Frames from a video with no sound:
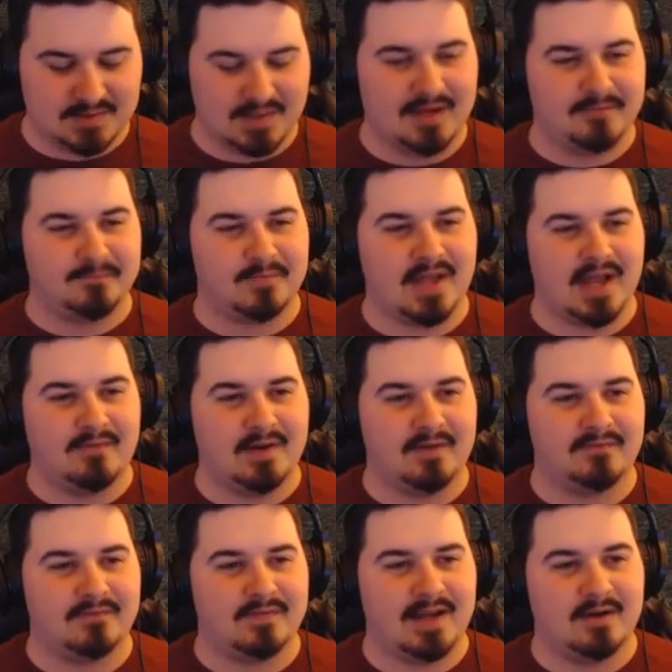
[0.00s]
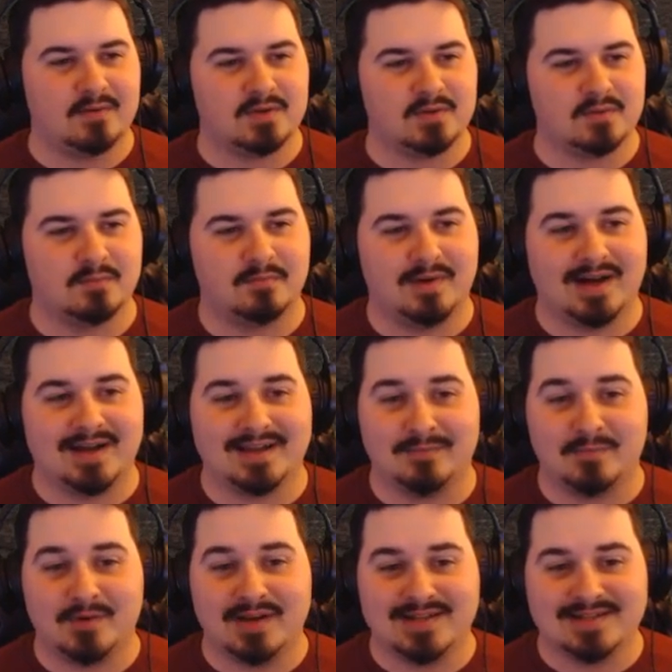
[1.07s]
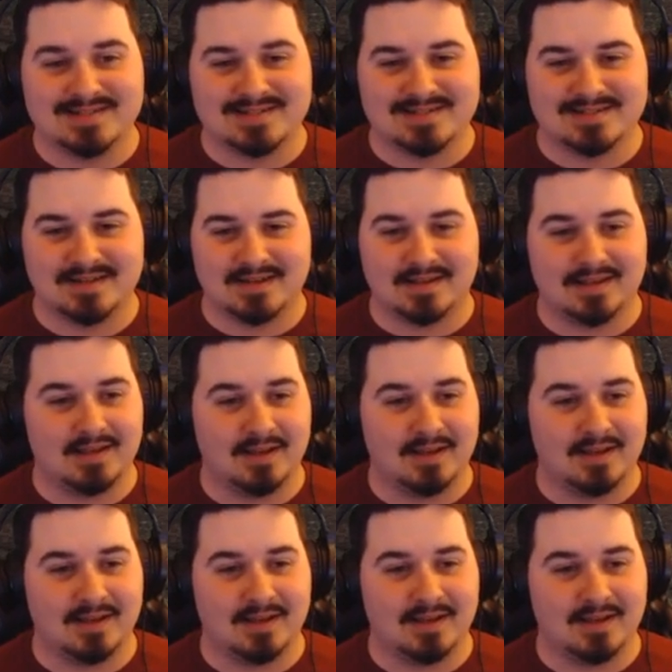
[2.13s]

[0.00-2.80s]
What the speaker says: Do I have enough now to buy upgrades?